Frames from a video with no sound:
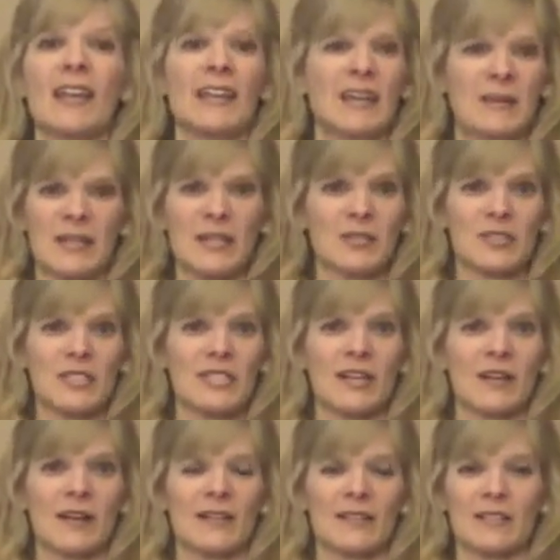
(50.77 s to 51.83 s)
Now I know just
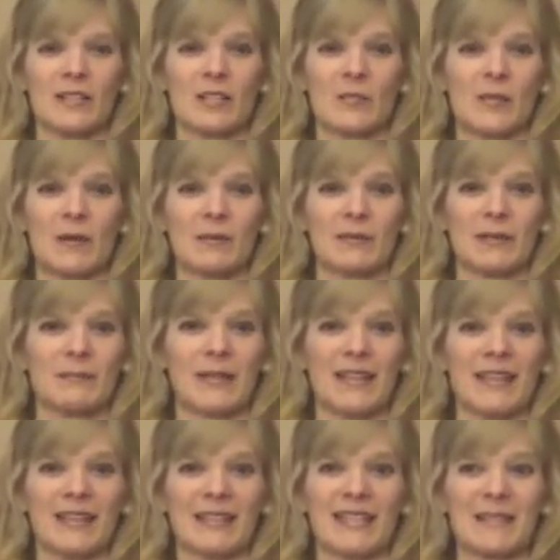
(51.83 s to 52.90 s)
hearing this is probably
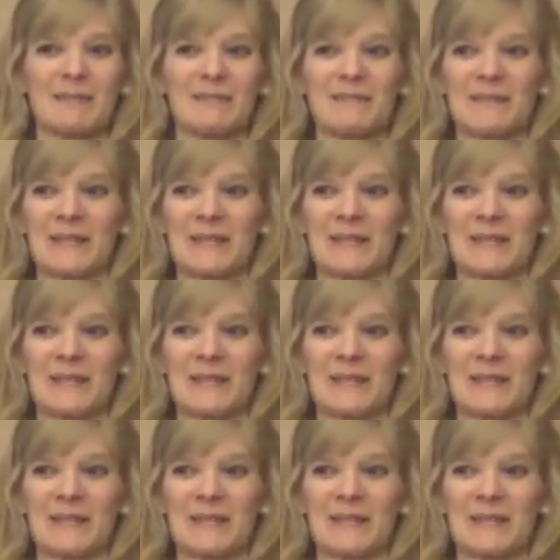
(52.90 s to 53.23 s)
making the